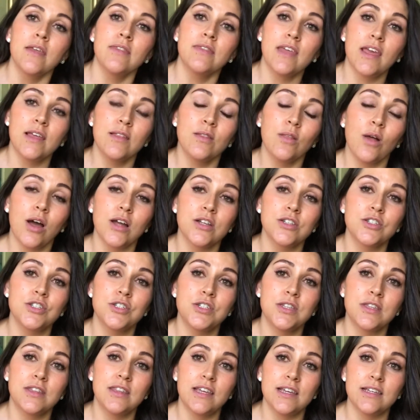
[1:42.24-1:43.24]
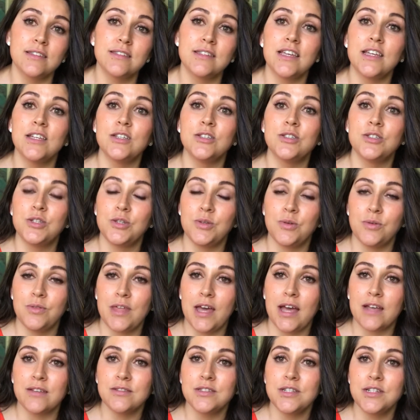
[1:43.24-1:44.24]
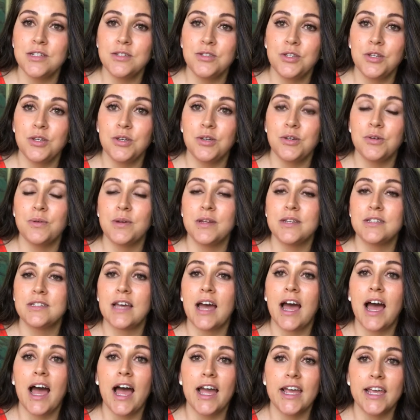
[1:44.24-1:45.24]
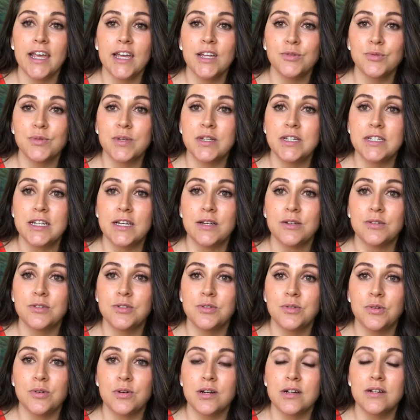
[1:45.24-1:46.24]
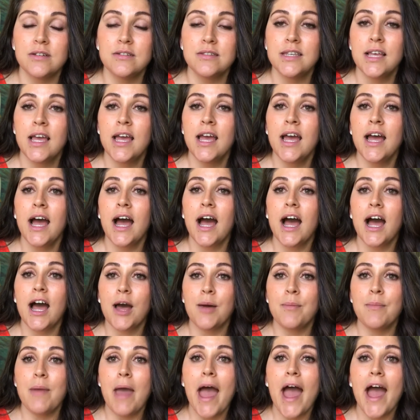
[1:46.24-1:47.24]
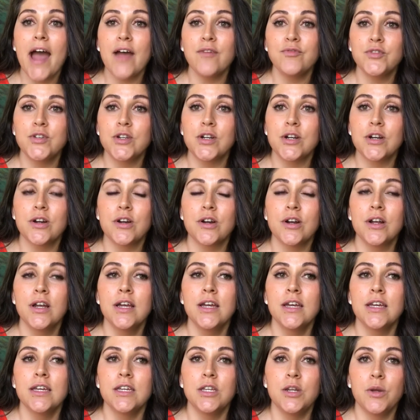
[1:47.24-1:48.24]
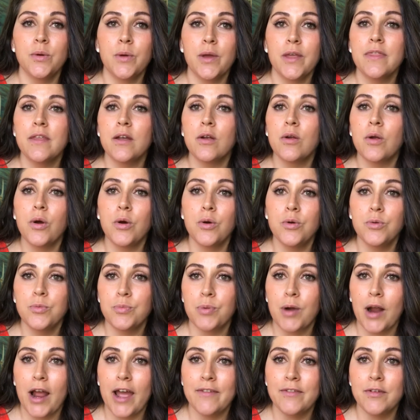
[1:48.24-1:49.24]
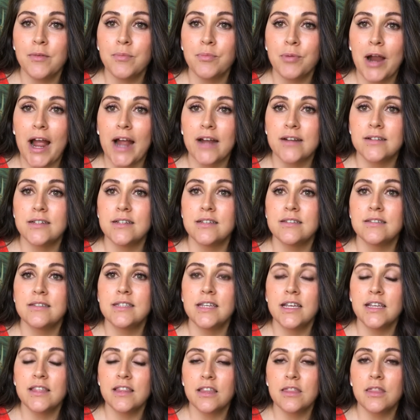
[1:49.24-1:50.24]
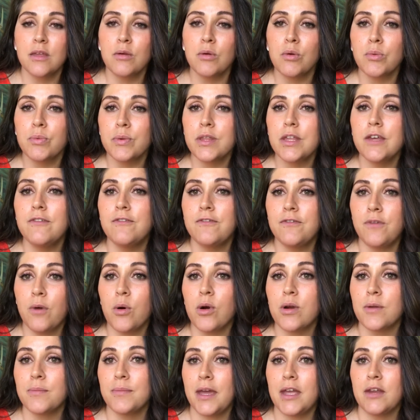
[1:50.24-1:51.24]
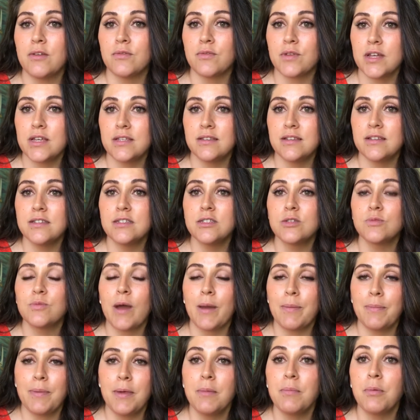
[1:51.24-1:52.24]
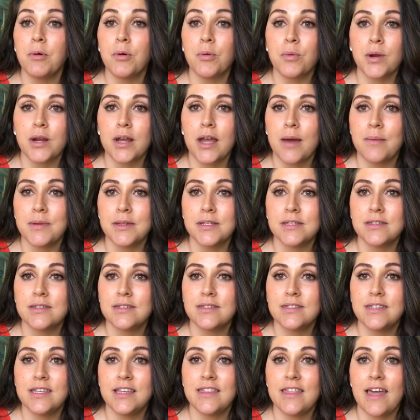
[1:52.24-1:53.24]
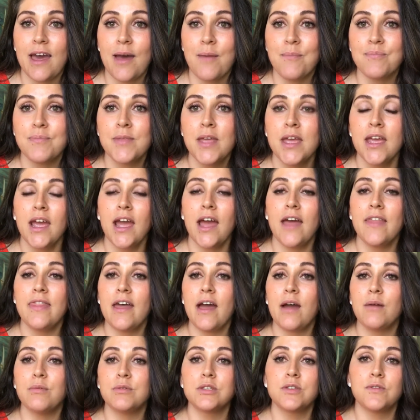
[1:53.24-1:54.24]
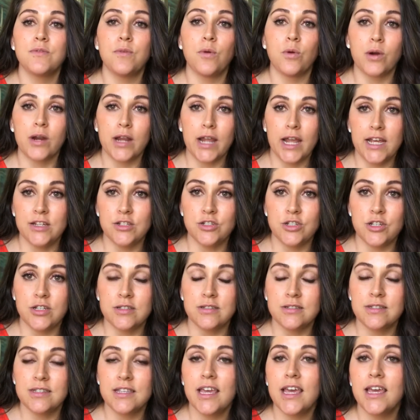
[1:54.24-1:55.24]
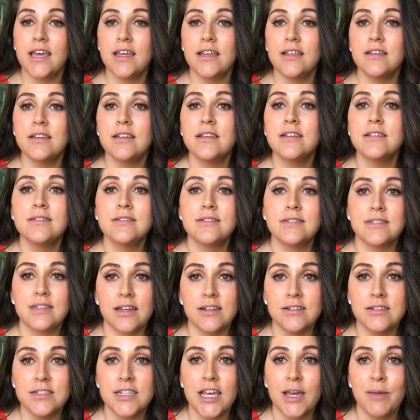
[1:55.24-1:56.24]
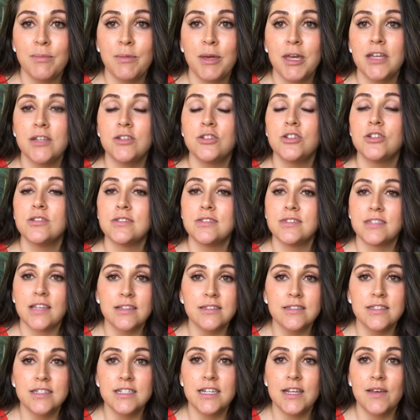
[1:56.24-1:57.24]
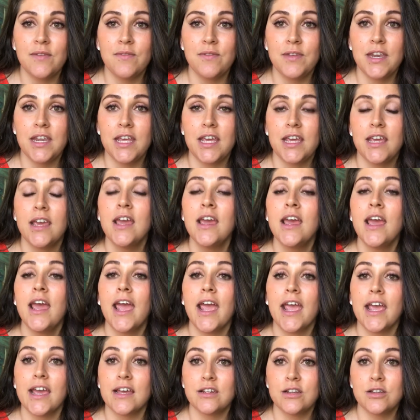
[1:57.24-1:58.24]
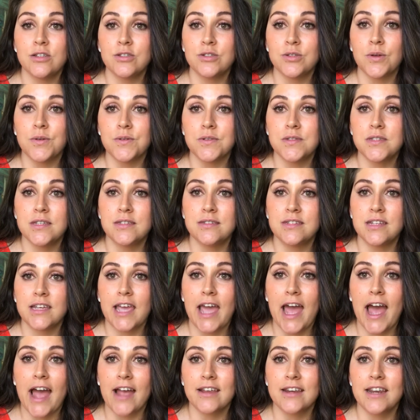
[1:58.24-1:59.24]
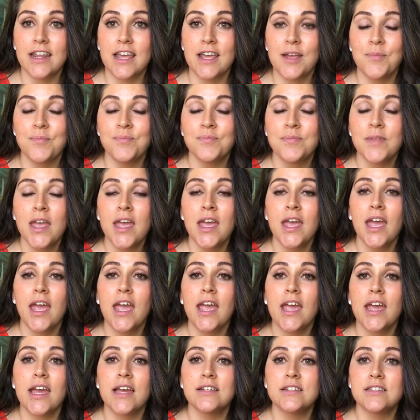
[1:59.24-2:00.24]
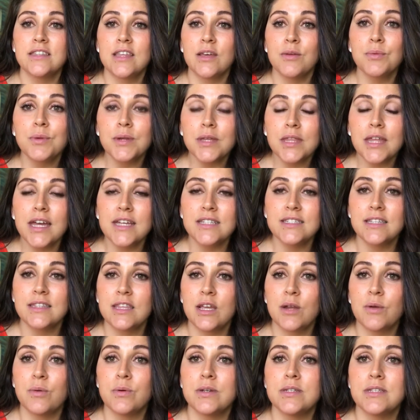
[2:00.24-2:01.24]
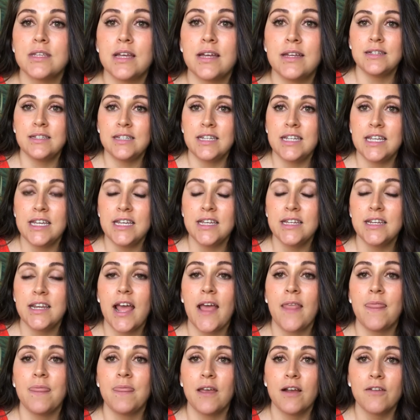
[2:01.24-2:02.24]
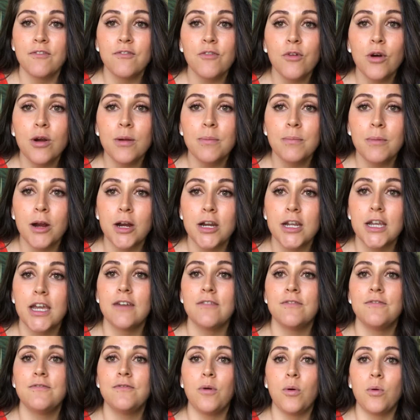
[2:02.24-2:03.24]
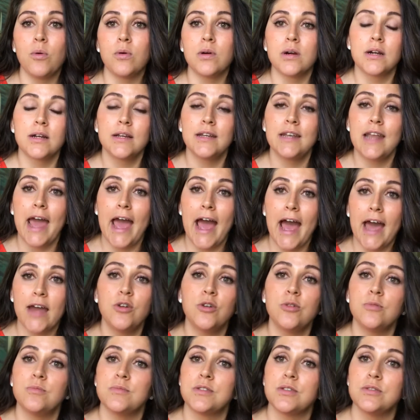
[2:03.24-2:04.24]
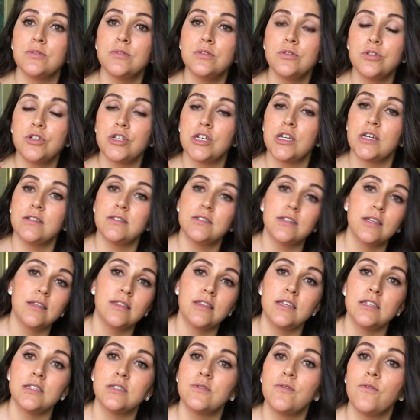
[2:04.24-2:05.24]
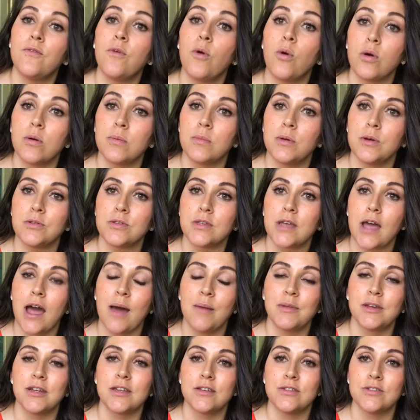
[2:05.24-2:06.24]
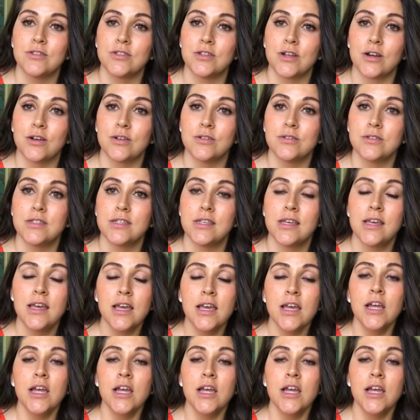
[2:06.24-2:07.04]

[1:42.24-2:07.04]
they launched this in 2002 into high-end retail stores after, in their own private practice, seeing that there were really 4 main reasons why people were coming to see them. And that was for aging skin, sun damage, sensitivity, and adult cystic acne. And they realized that there was need and therefore a market for an at-home solution to these 4 most common concerns.